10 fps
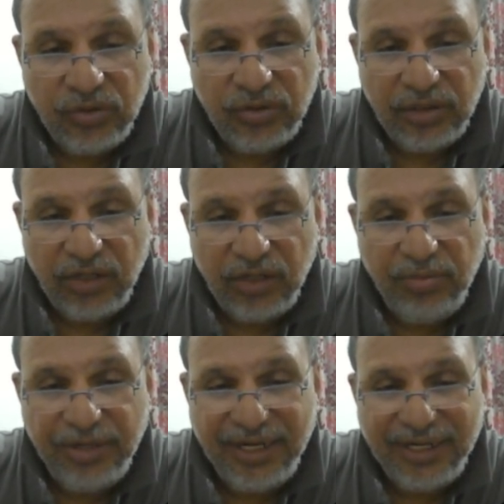That will
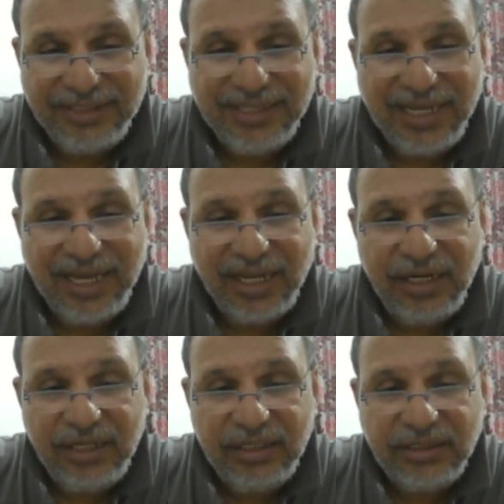be
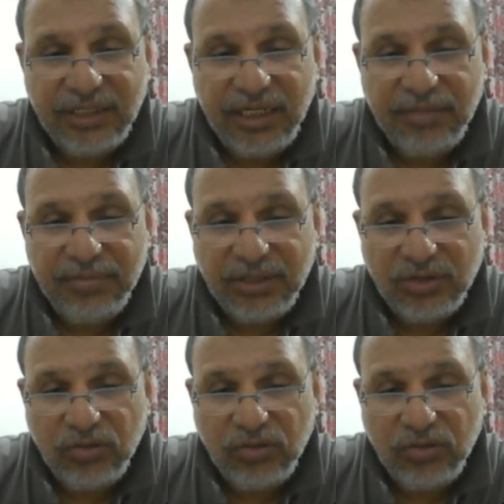exactly the same as